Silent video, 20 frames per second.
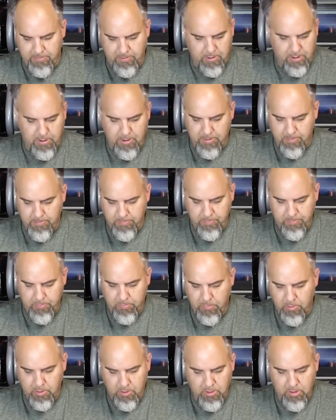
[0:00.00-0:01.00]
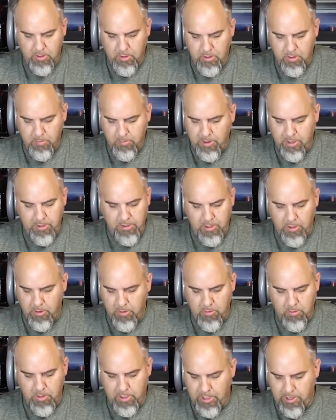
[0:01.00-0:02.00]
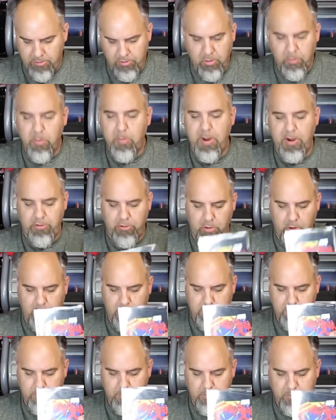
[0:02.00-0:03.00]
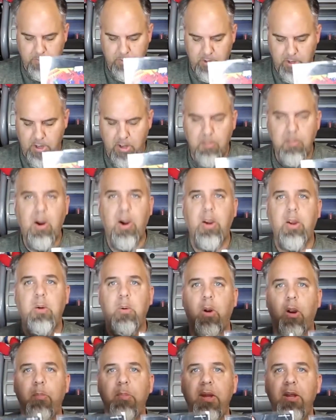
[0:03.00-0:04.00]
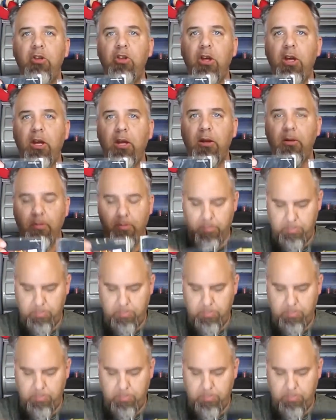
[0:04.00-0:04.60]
Super Metroid. Mario RPG,